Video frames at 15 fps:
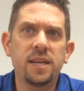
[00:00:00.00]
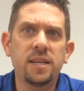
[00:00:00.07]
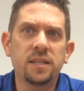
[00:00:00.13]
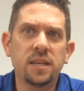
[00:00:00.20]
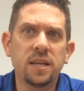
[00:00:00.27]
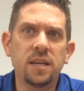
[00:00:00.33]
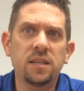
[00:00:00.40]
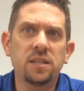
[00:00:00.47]

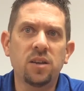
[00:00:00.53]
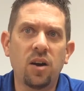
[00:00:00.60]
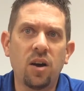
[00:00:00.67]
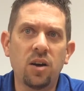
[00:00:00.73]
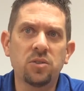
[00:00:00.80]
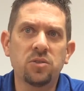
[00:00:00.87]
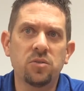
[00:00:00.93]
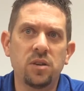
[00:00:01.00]
These keys
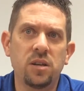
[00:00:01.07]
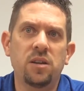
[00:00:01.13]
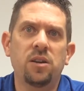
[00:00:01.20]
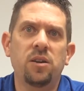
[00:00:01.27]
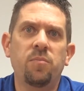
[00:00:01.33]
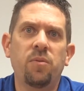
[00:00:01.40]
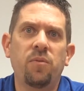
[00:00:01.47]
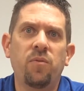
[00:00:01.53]
also
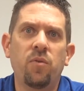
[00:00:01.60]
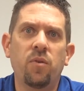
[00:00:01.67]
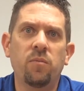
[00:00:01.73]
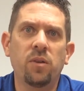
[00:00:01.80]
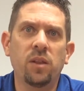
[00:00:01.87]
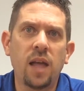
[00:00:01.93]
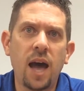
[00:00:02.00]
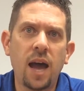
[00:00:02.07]
needed to
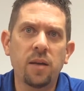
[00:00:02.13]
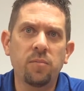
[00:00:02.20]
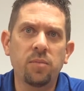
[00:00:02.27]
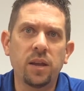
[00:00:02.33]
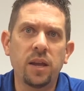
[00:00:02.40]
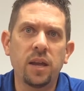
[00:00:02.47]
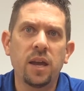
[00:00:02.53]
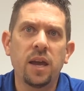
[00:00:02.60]
perform
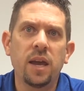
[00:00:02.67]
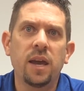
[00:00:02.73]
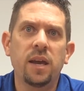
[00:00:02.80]
reliably